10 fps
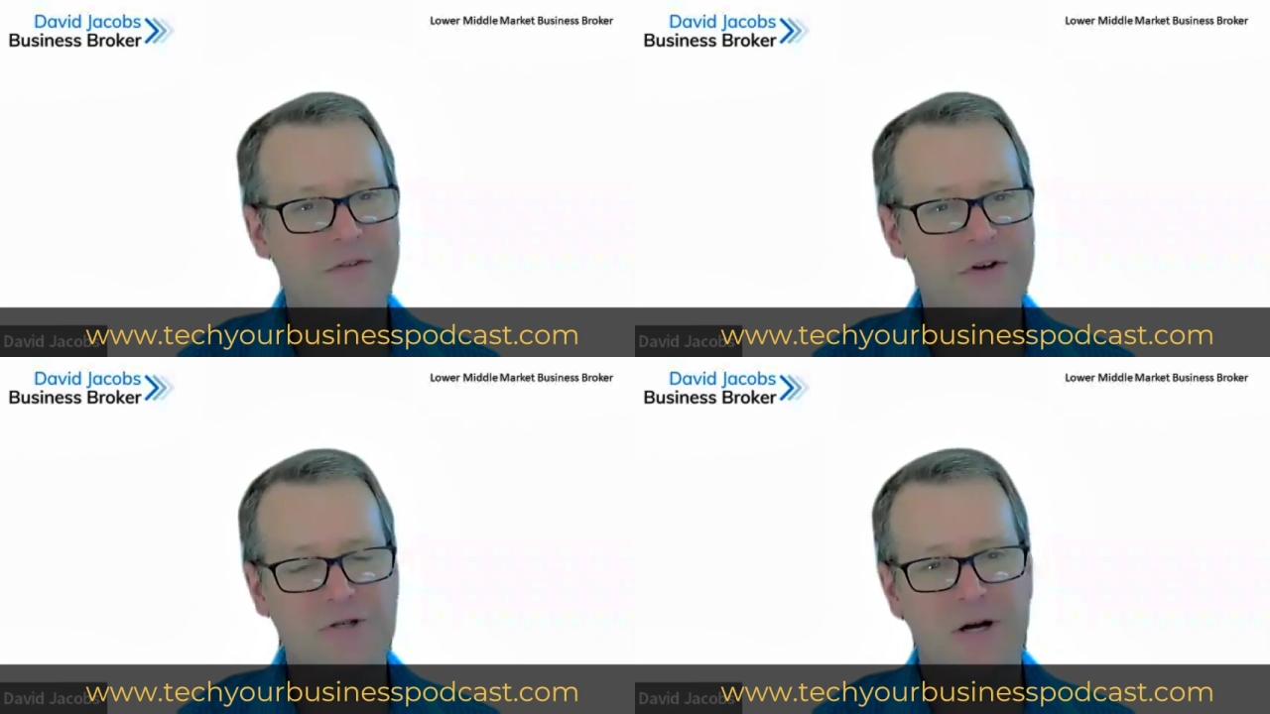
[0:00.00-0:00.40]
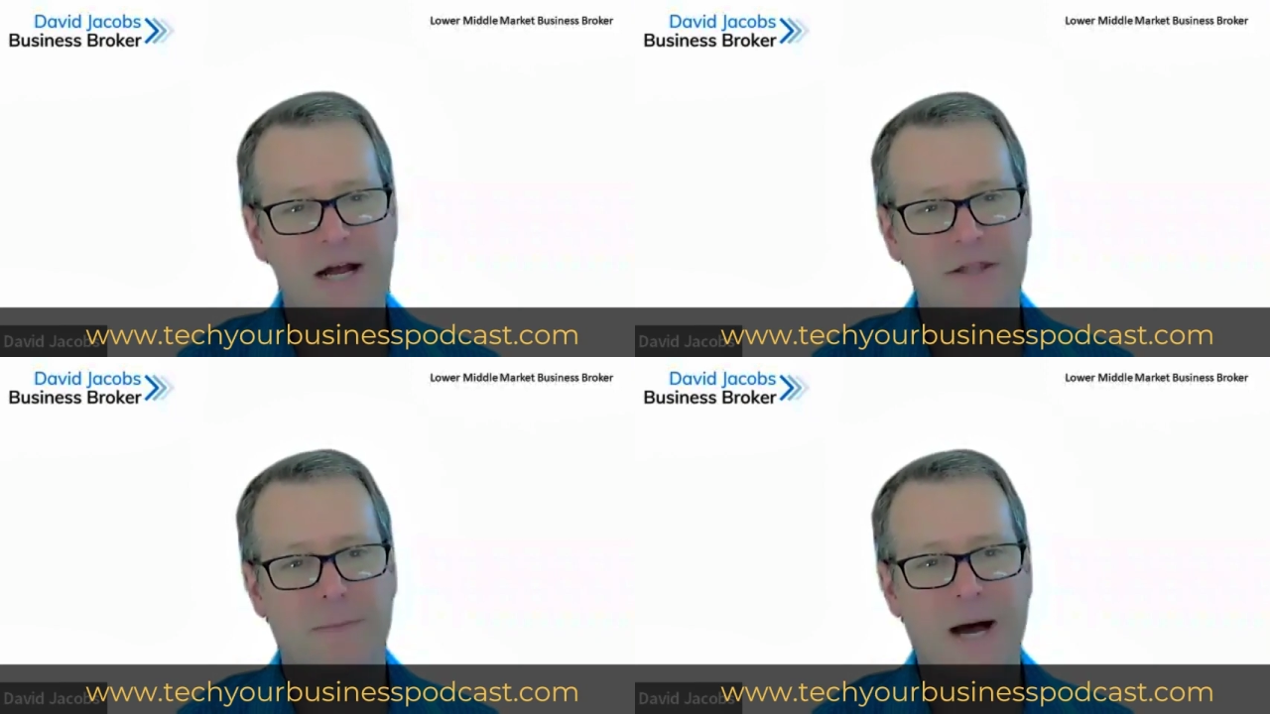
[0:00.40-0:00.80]
filtering
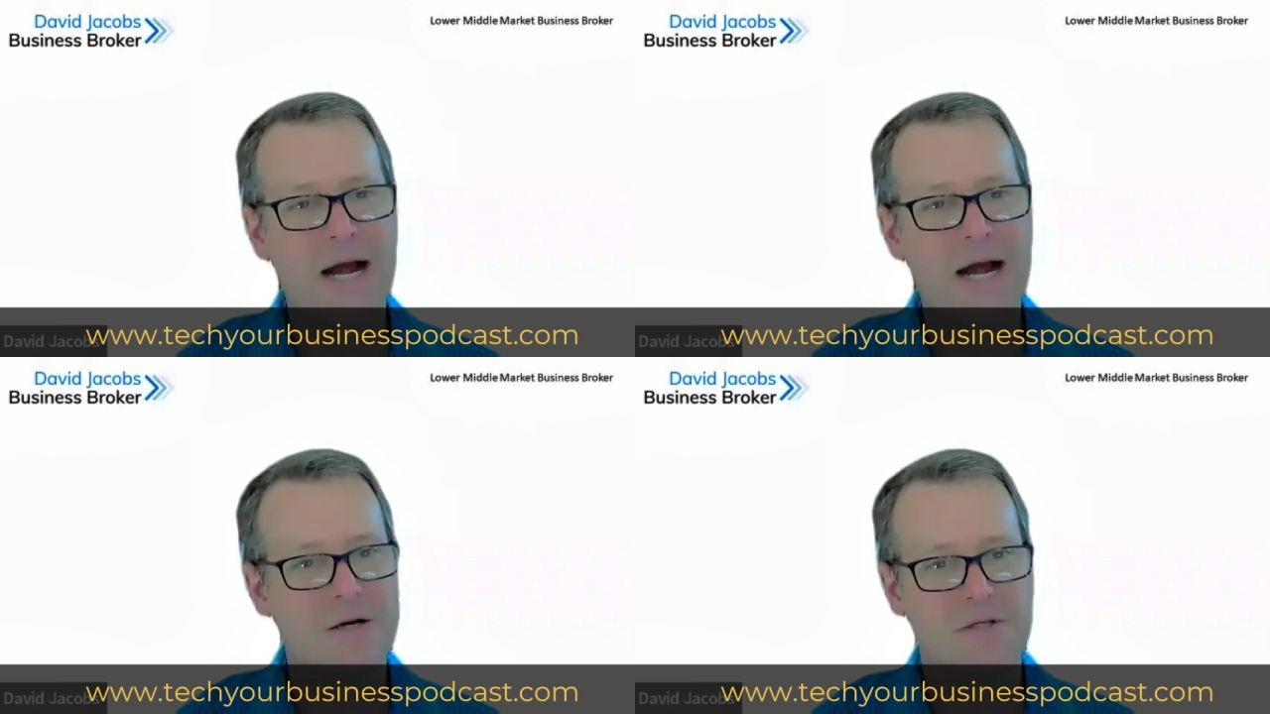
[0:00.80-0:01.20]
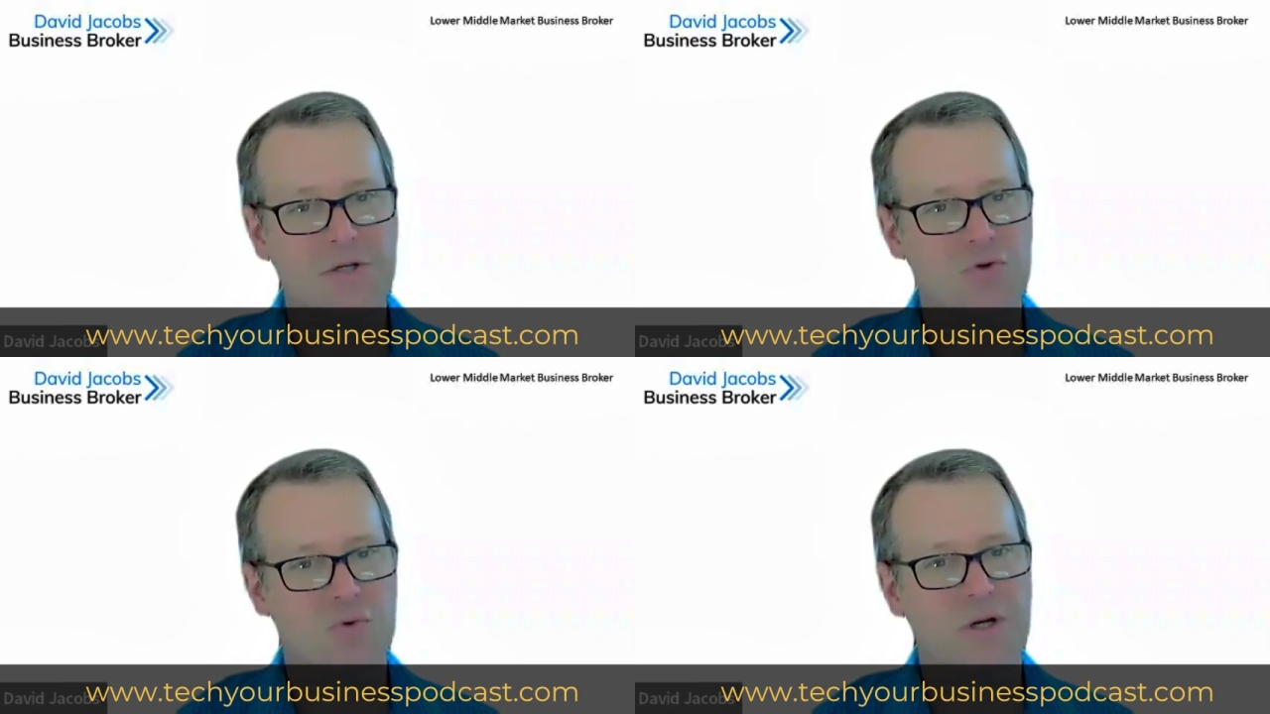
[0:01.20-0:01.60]
out the buyers
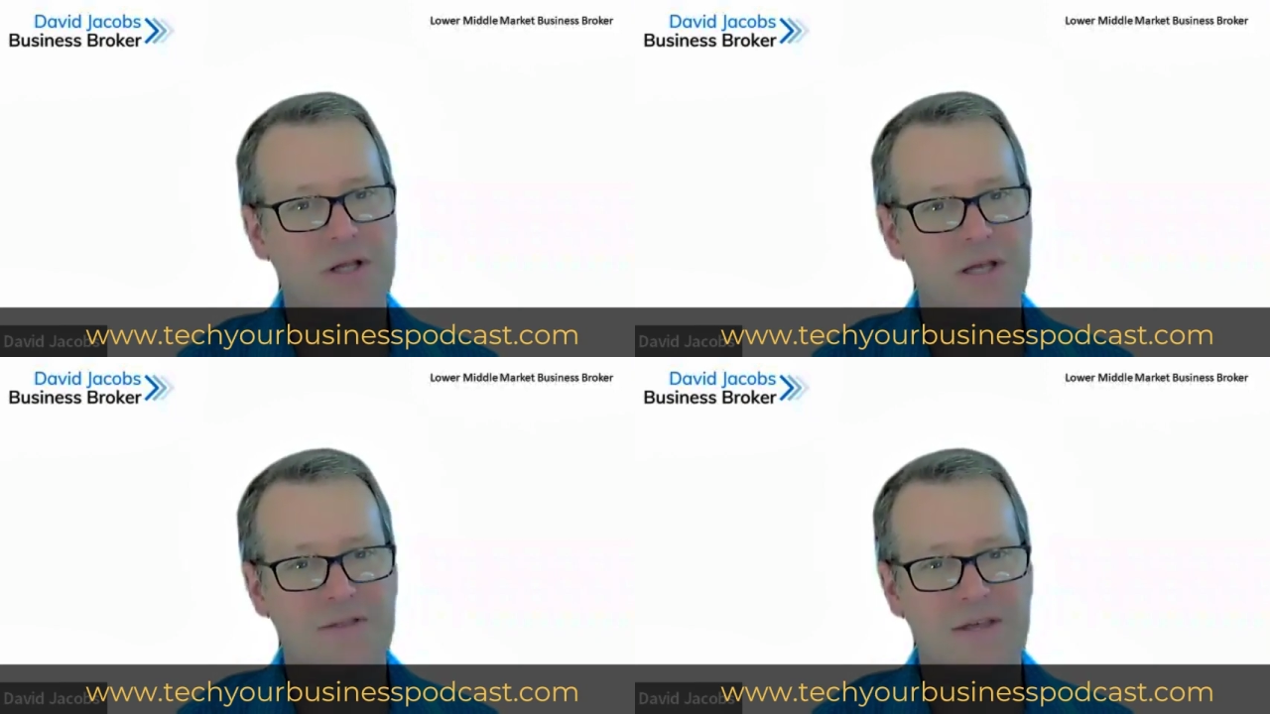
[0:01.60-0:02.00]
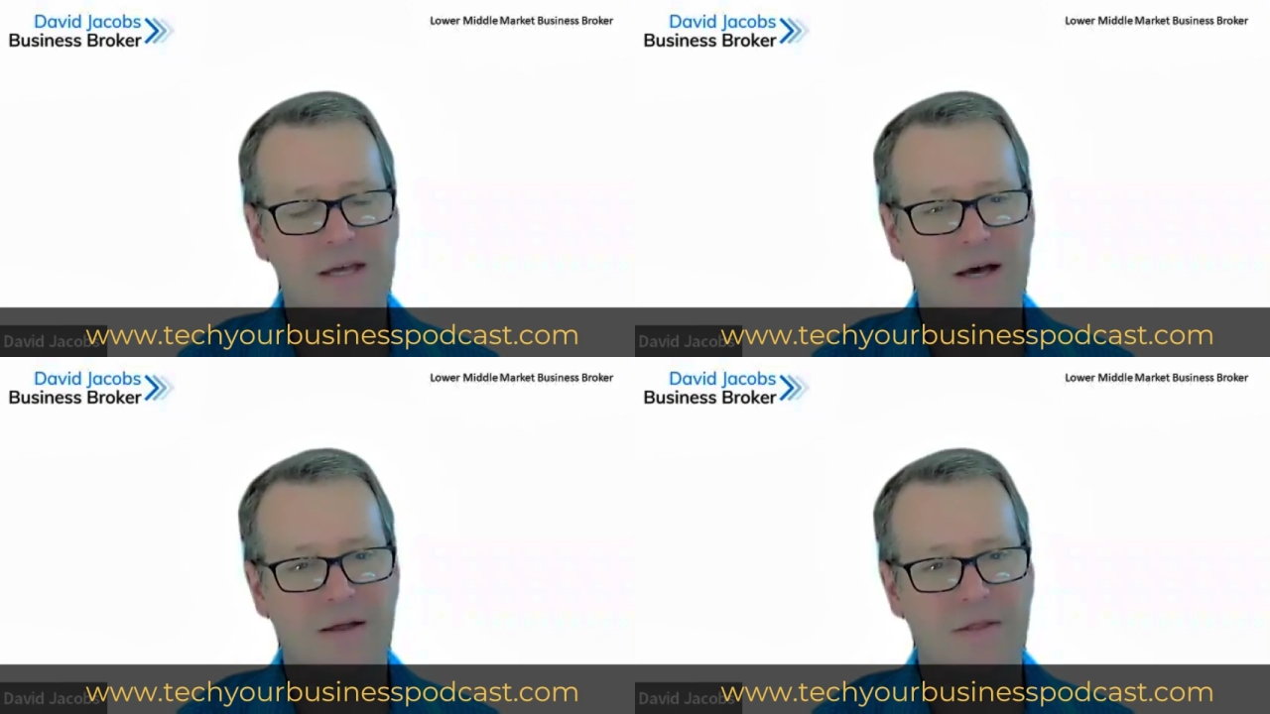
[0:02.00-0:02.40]
is really
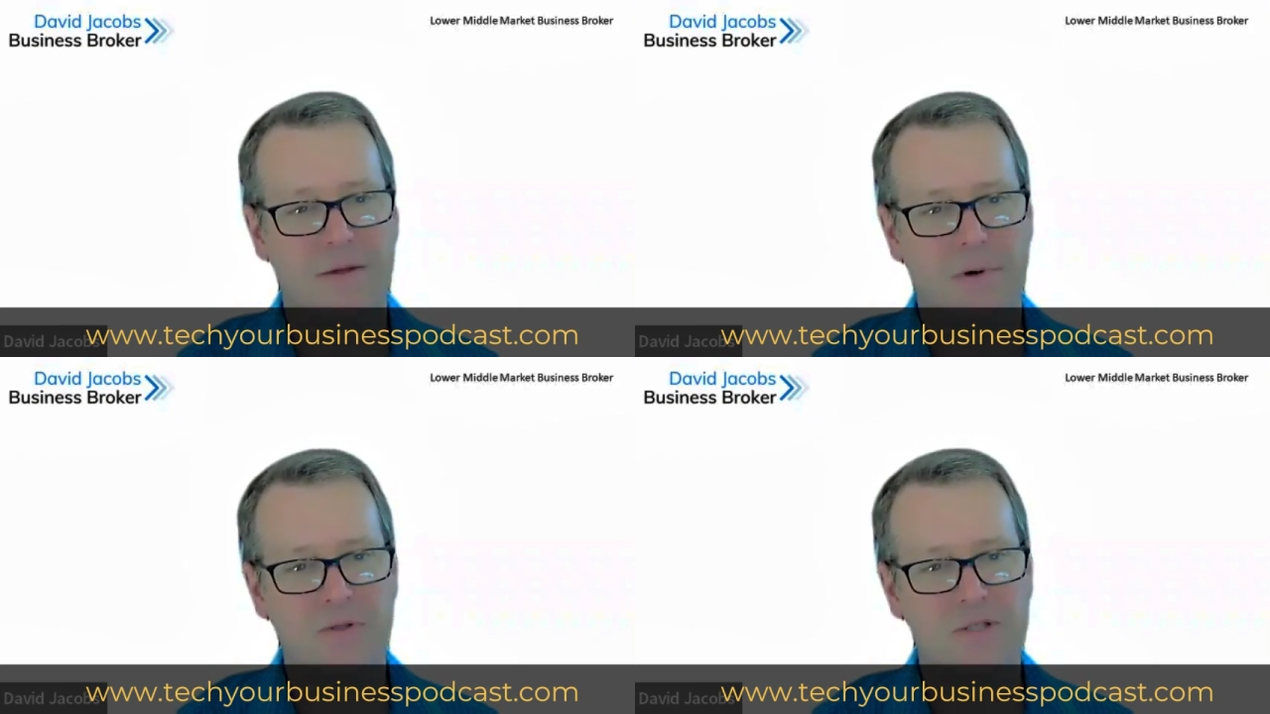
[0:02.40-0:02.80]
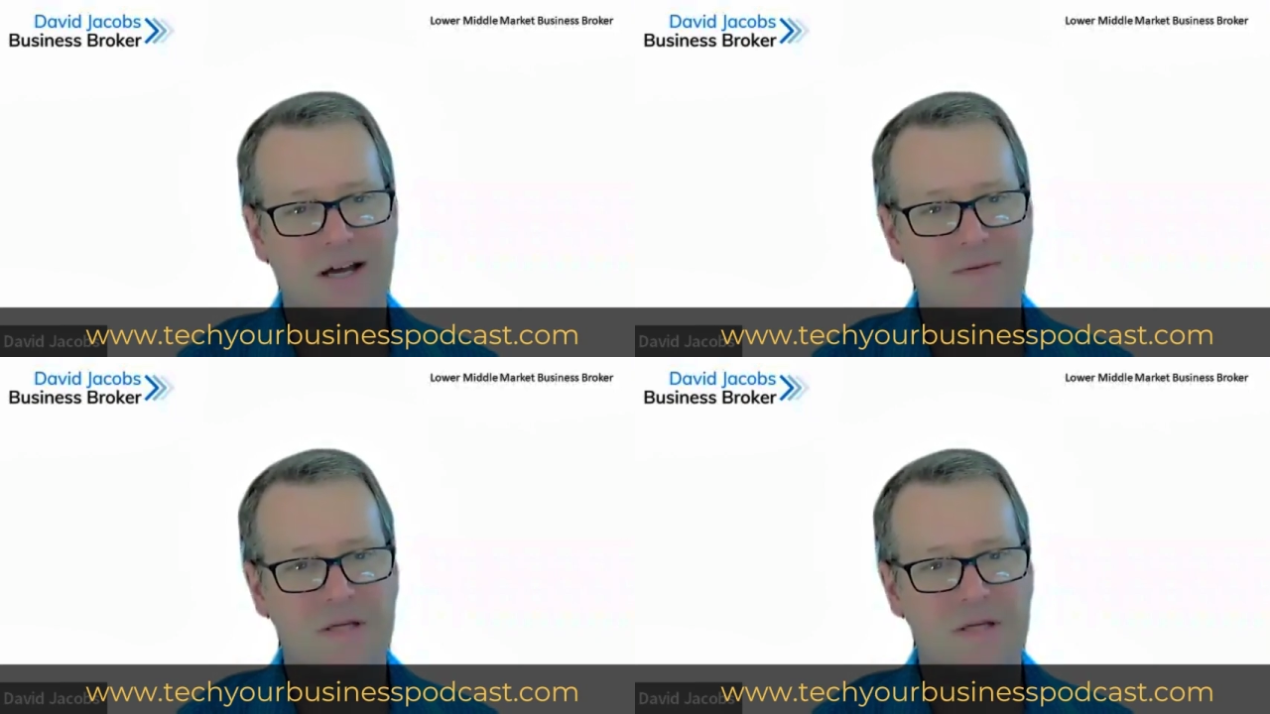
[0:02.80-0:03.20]
the most
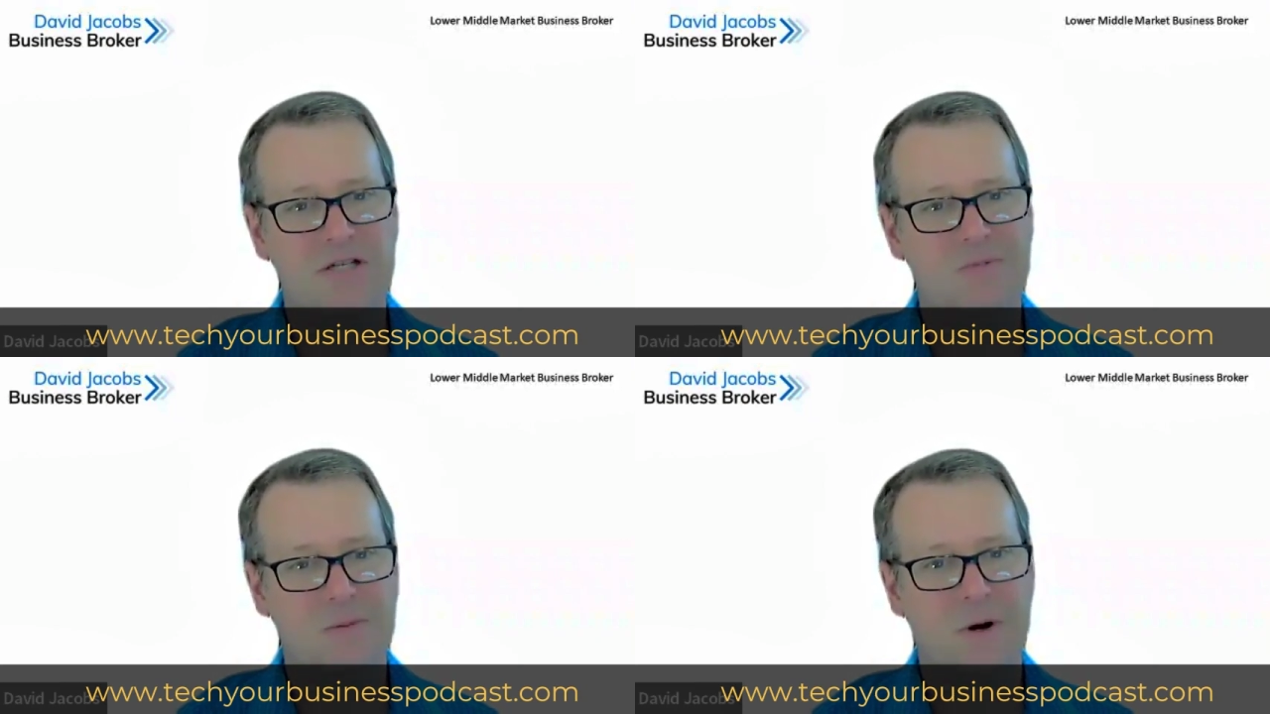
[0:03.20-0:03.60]
time consuming